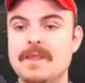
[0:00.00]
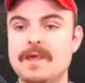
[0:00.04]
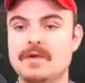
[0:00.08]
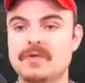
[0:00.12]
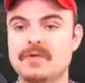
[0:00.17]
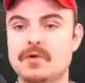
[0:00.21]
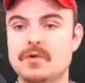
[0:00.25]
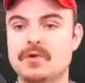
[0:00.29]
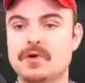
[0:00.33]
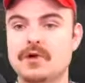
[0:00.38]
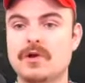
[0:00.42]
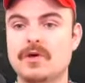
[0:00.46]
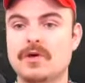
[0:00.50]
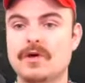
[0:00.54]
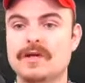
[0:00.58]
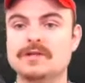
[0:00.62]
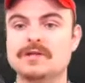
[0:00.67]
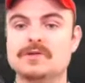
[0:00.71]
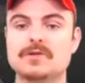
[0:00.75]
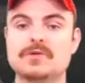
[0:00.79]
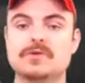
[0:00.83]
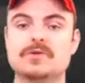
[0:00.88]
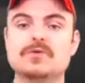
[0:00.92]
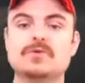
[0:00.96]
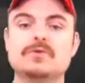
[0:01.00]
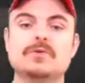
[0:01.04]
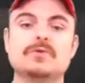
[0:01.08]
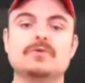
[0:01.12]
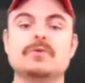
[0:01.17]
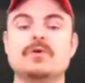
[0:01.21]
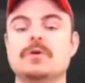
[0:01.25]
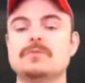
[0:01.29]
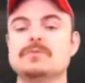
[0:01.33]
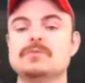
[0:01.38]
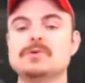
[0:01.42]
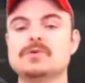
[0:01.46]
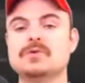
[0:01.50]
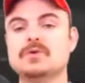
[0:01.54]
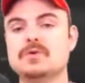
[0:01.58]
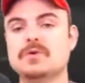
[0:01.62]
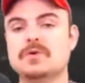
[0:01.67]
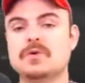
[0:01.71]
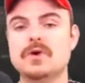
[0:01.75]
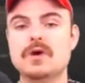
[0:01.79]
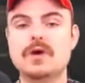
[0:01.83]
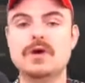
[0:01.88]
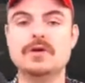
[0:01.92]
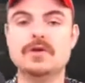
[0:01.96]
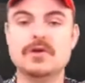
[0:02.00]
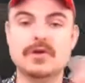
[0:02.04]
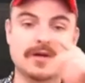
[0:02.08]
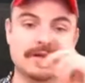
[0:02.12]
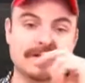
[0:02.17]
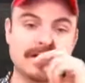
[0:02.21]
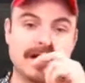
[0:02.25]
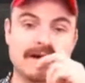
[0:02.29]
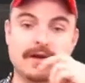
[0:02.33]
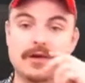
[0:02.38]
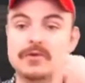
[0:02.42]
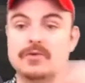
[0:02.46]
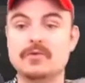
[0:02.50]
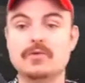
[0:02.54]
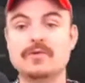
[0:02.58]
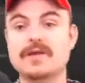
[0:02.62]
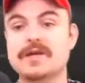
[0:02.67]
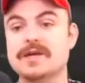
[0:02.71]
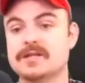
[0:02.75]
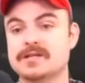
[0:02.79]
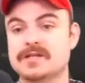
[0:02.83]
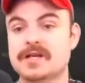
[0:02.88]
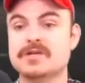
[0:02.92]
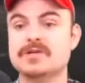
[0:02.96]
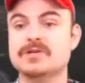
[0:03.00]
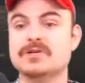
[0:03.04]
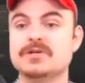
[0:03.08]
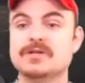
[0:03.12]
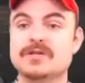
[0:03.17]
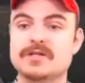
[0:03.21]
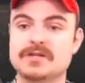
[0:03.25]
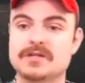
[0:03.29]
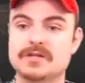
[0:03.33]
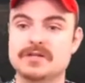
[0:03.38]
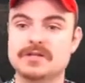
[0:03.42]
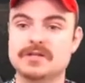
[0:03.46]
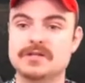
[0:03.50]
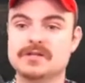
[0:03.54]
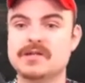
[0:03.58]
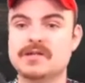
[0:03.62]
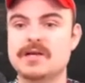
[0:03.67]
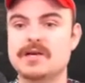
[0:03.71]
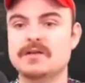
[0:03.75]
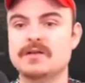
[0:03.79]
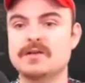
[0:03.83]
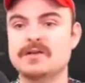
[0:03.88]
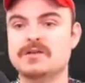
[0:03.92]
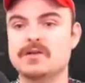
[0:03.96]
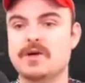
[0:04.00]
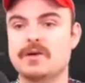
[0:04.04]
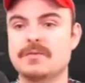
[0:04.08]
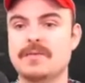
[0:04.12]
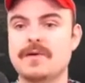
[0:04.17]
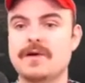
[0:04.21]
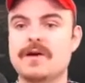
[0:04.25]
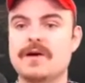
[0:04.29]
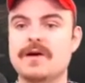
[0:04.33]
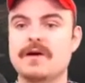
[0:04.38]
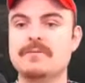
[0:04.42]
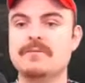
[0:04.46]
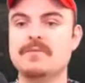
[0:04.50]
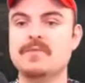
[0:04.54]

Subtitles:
If you want to log into the Google Chrome store, you can download all the extensions. As you can see at the top here,